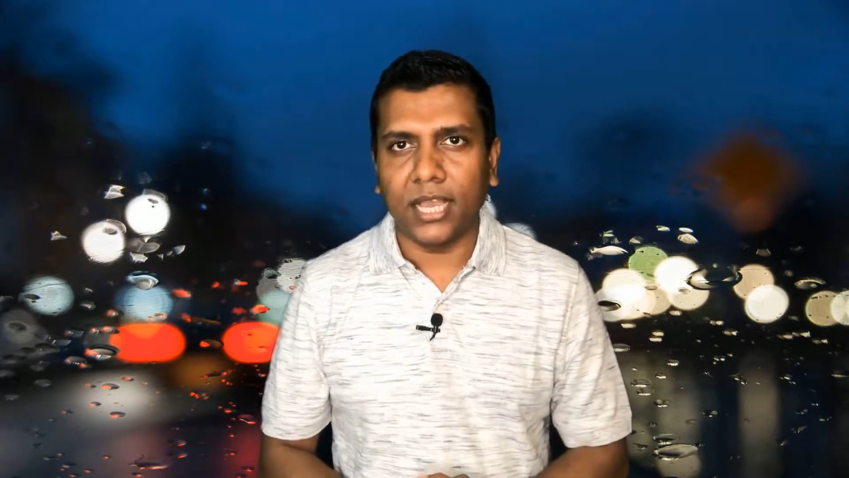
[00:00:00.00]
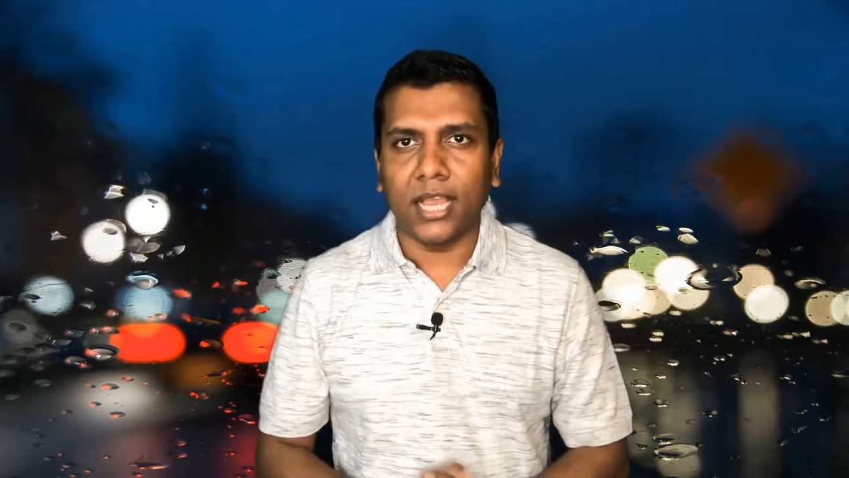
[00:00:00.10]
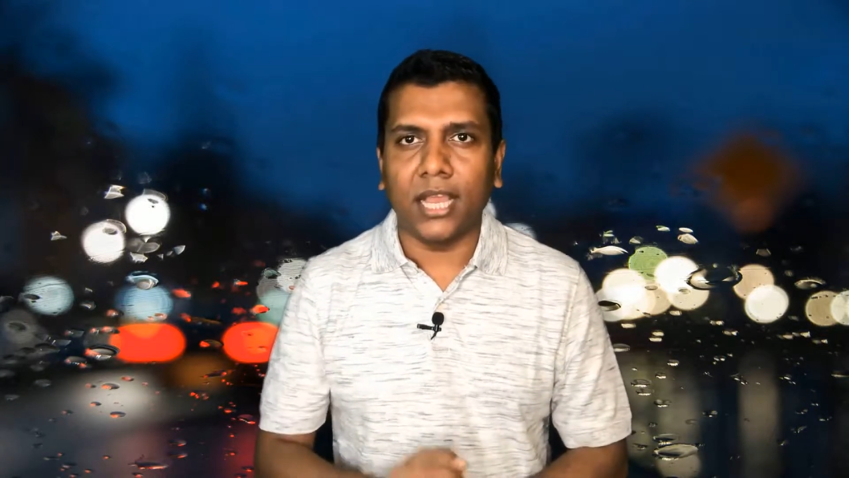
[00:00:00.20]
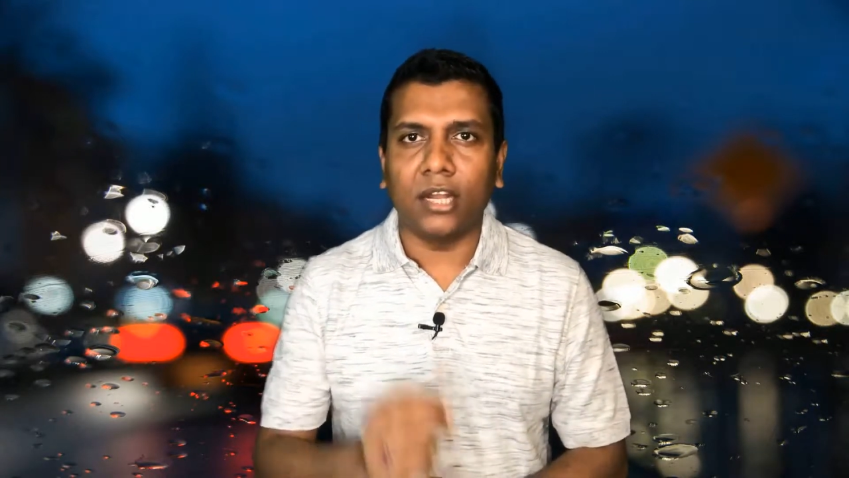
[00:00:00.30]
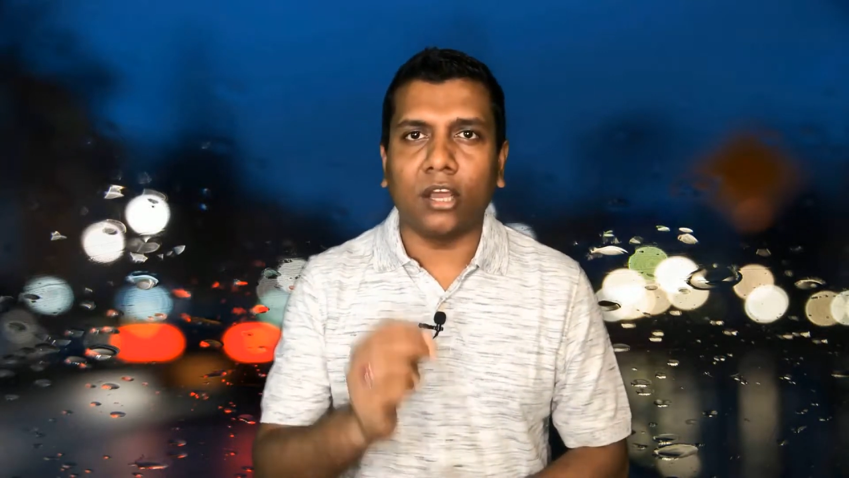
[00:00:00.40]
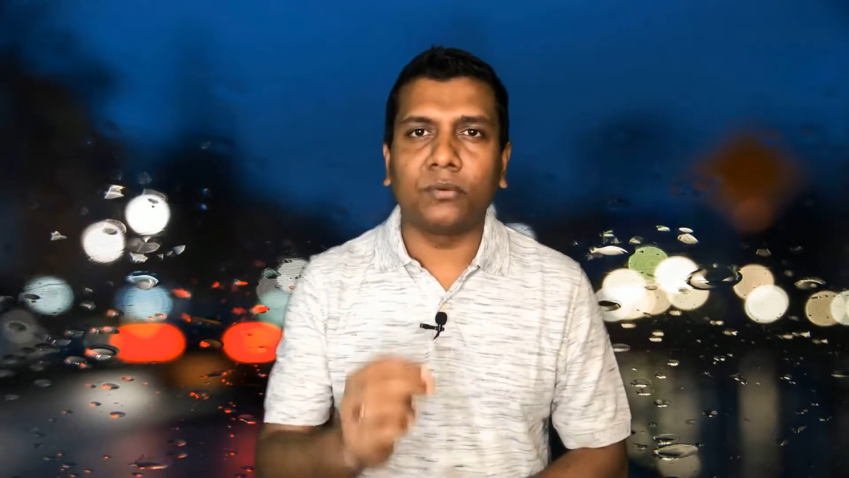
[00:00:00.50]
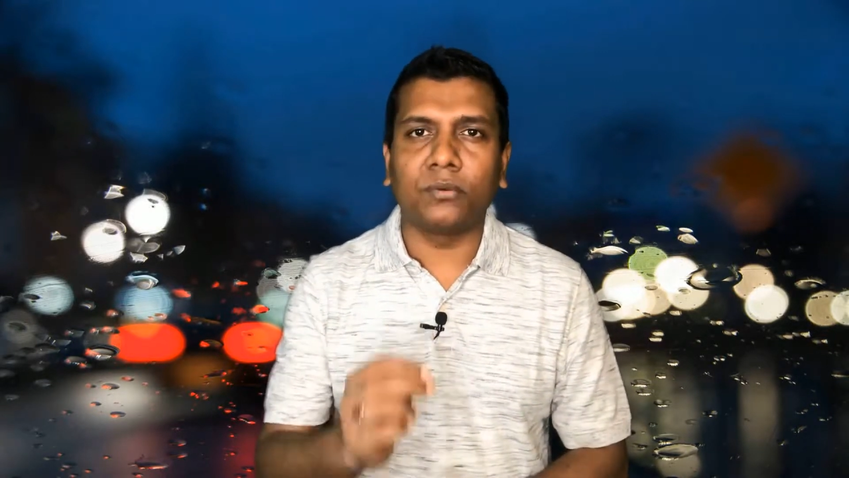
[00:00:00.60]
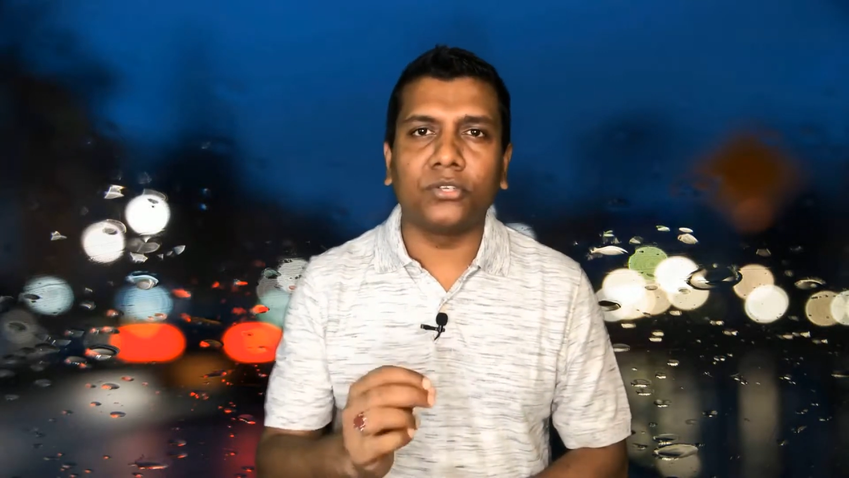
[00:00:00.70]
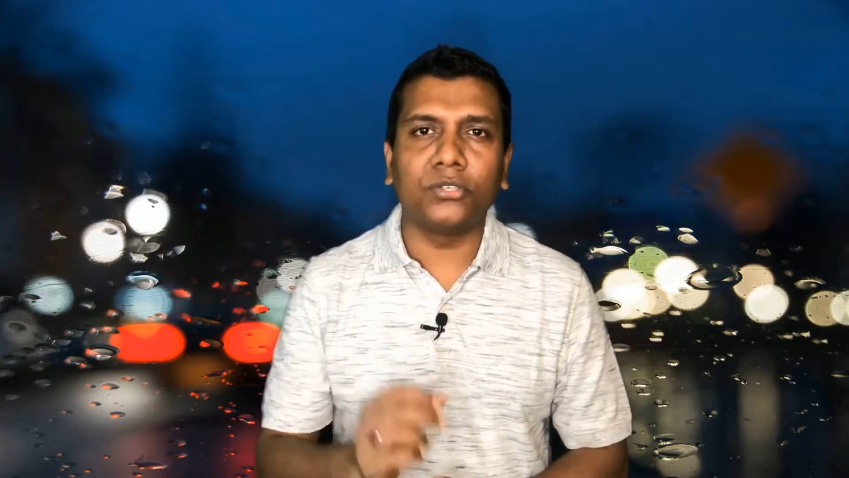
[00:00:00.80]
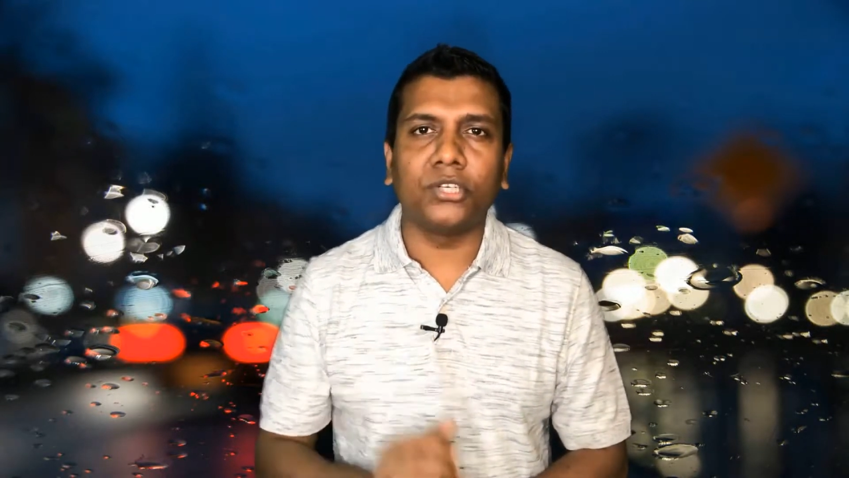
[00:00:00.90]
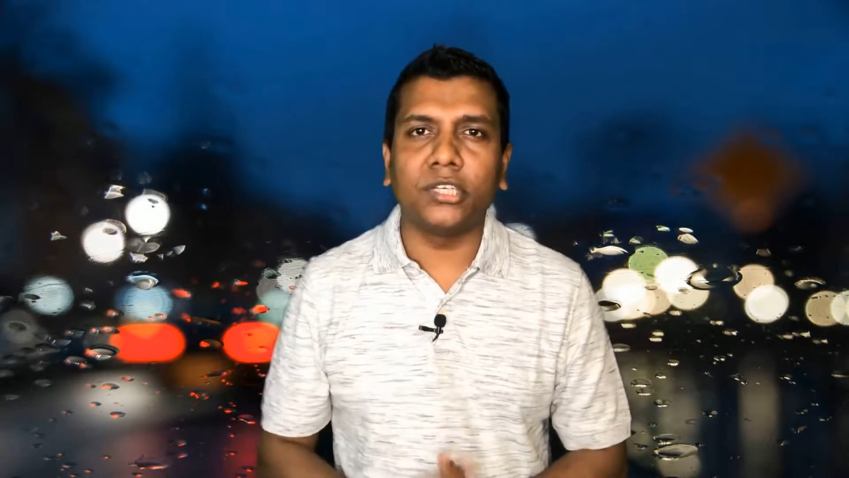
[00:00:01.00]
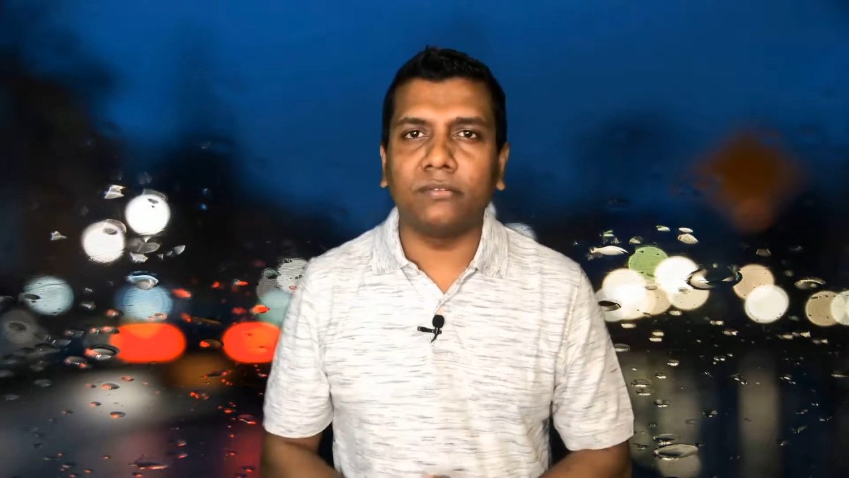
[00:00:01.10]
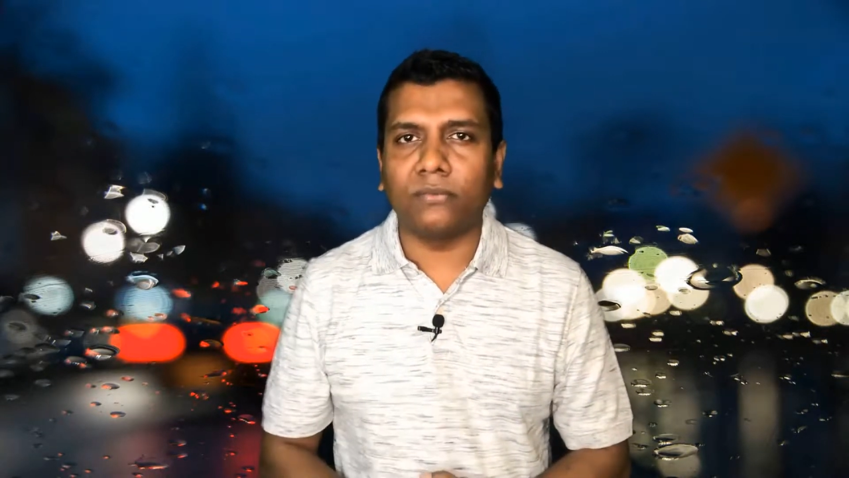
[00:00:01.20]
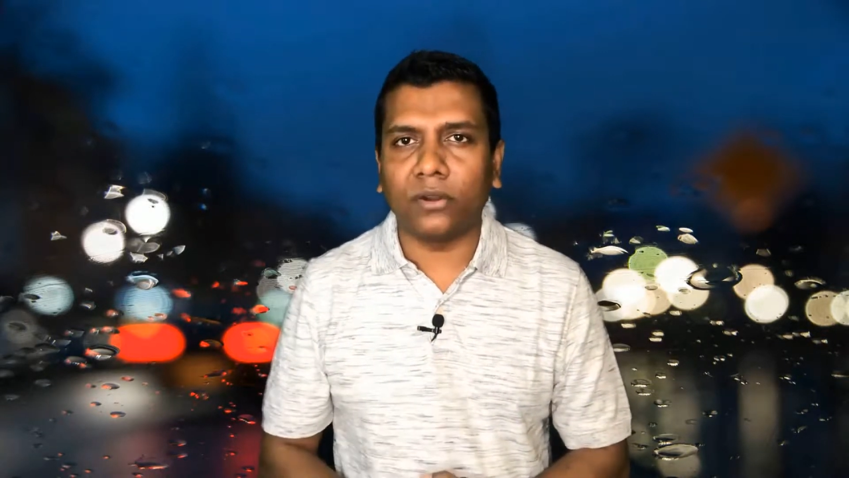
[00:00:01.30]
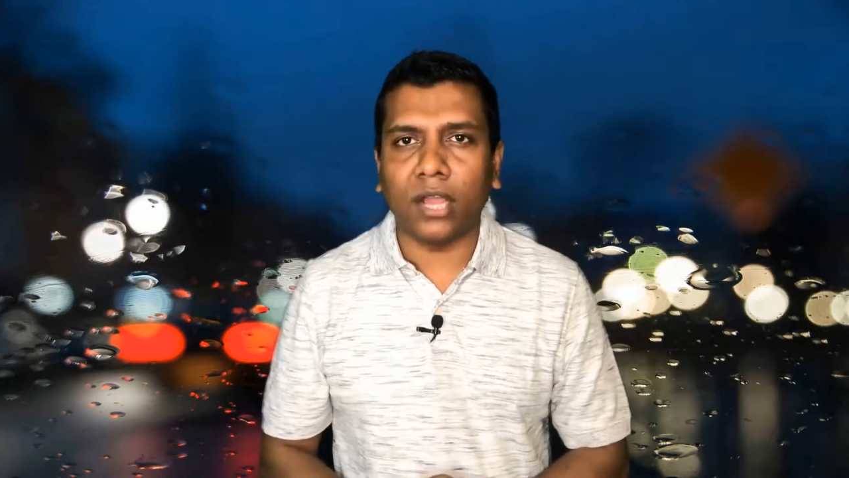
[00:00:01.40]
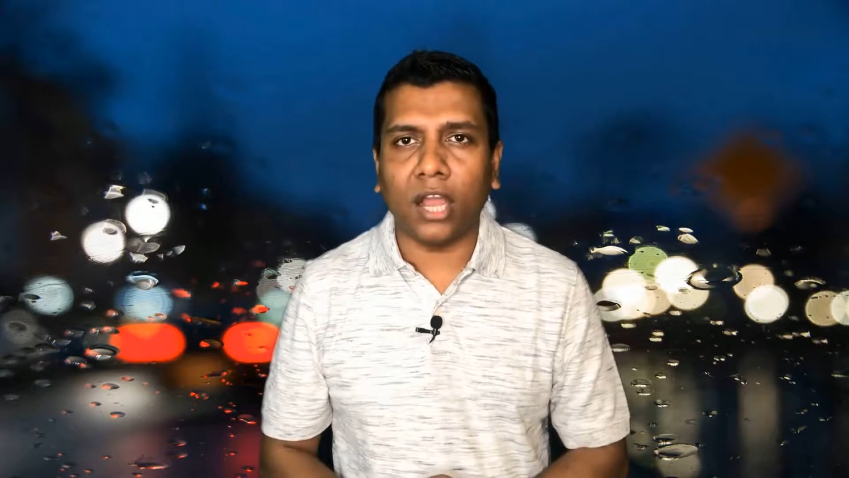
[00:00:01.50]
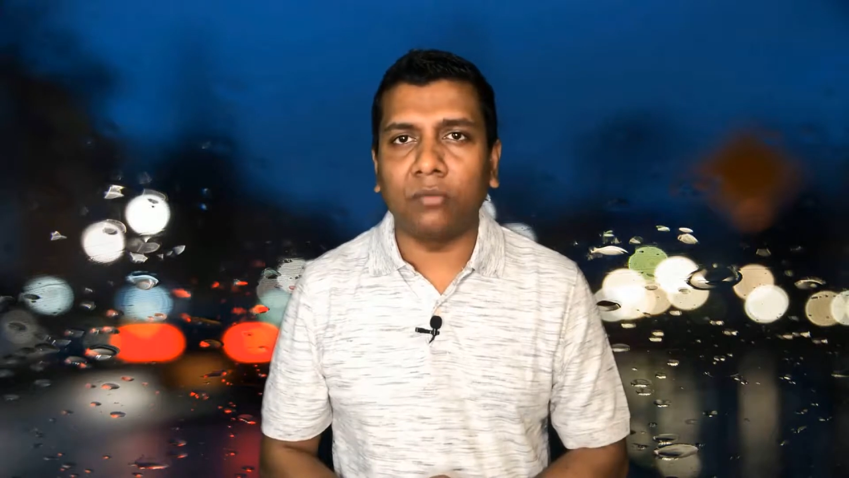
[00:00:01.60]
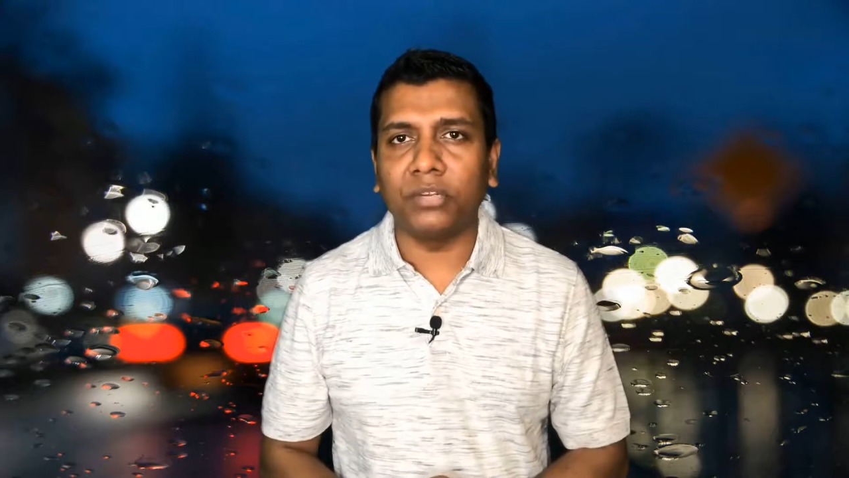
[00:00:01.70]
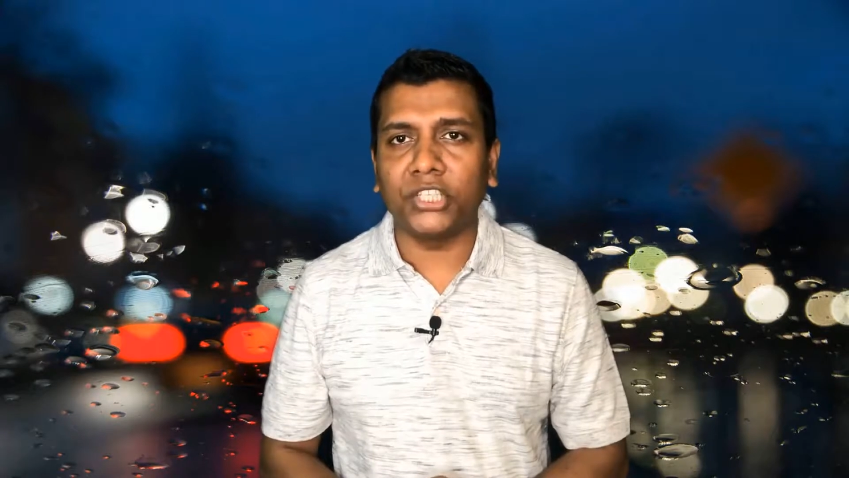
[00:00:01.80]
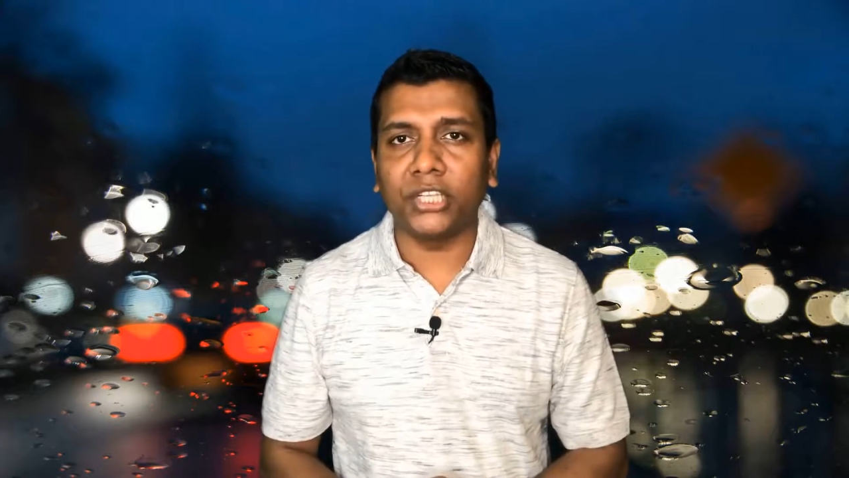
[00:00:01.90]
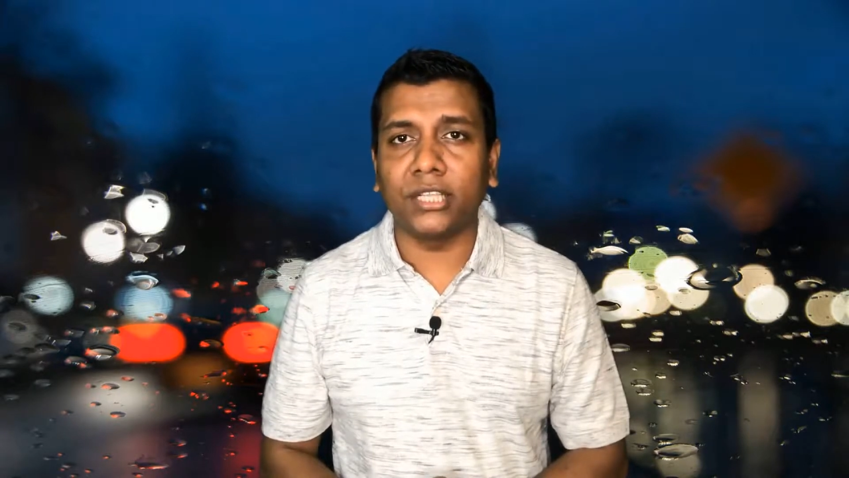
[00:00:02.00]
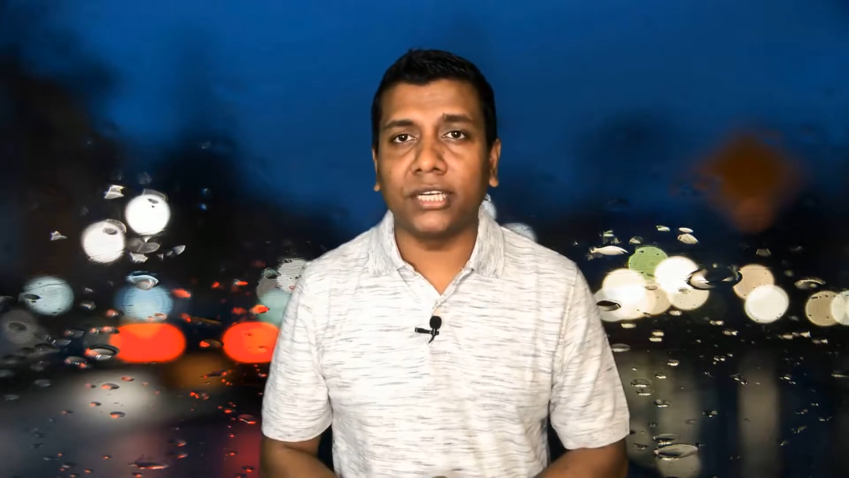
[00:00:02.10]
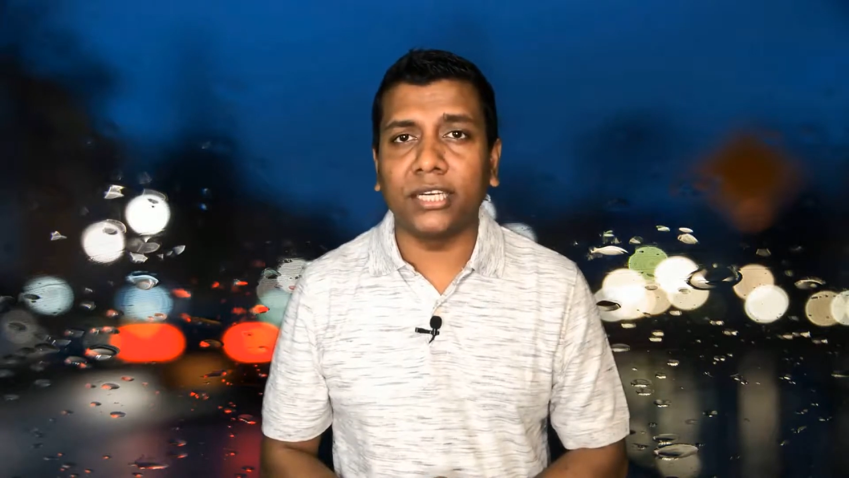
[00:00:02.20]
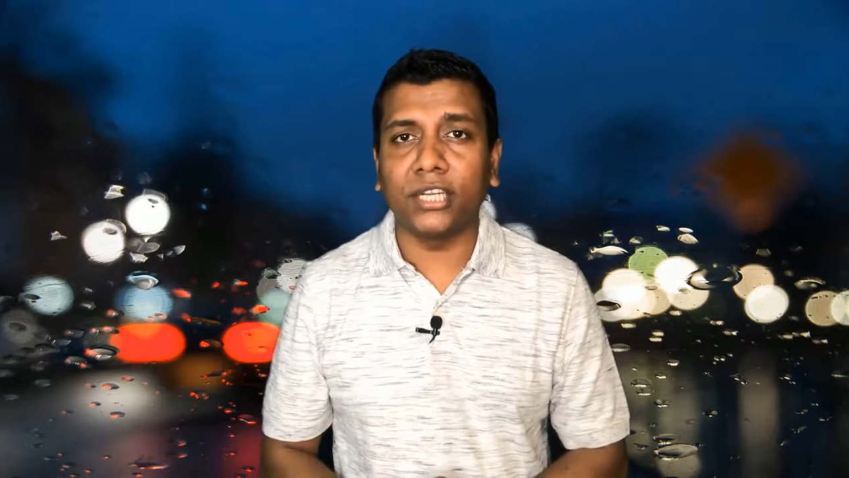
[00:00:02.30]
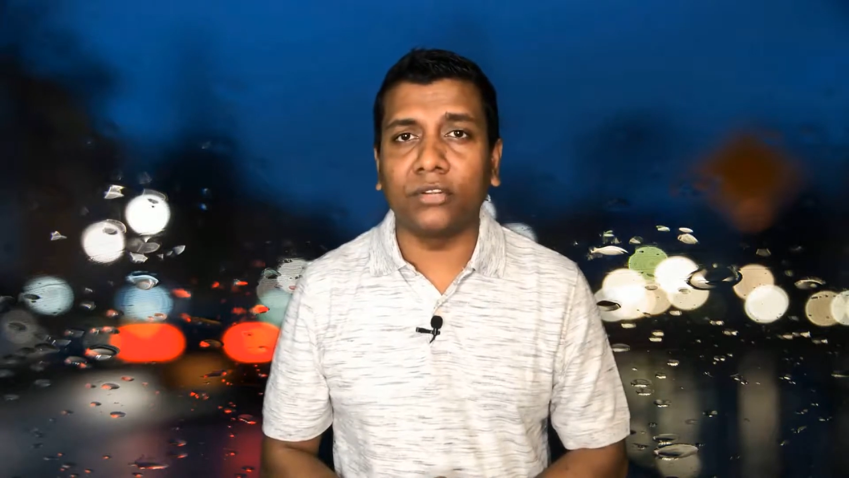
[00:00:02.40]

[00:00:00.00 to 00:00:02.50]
An opportunity for how machine learning